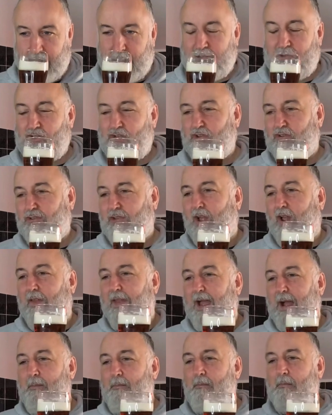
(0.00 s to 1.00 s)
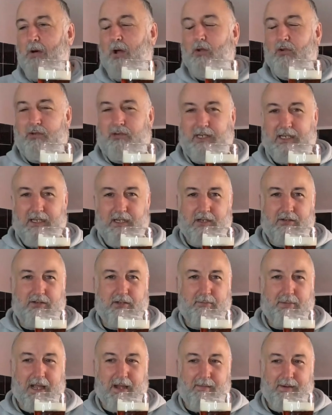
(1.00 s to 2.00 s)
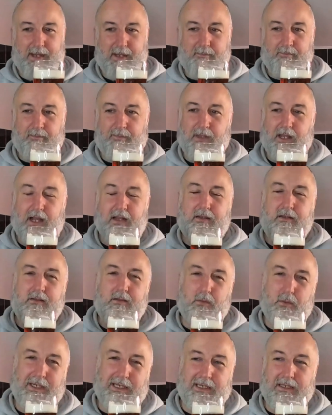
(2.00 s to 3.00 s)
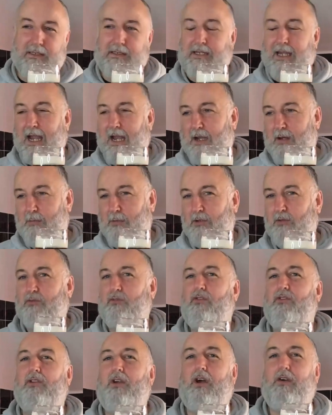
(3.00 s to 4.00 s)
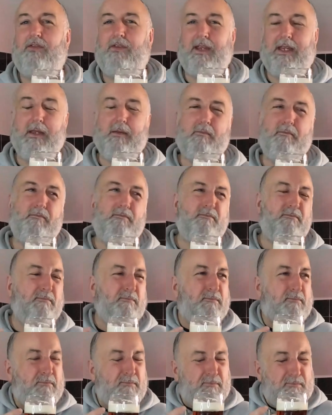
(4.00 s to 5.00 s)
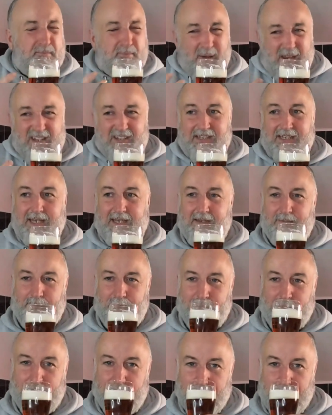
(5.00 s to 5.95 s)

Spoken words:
It's just got that maltiness about it, that sweet caramel toffee biscuit.